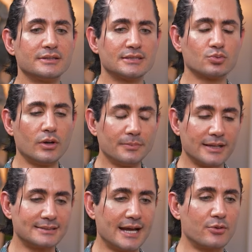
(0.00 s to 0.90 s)
There's this one
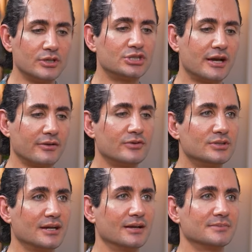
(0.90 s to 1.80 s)
place that had reached out a
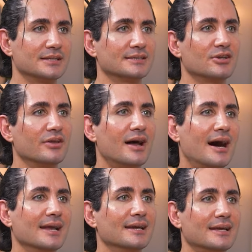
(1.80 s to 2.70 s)
few times, and it's called
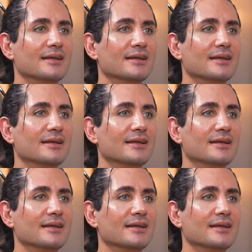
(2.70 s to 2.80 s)
Aya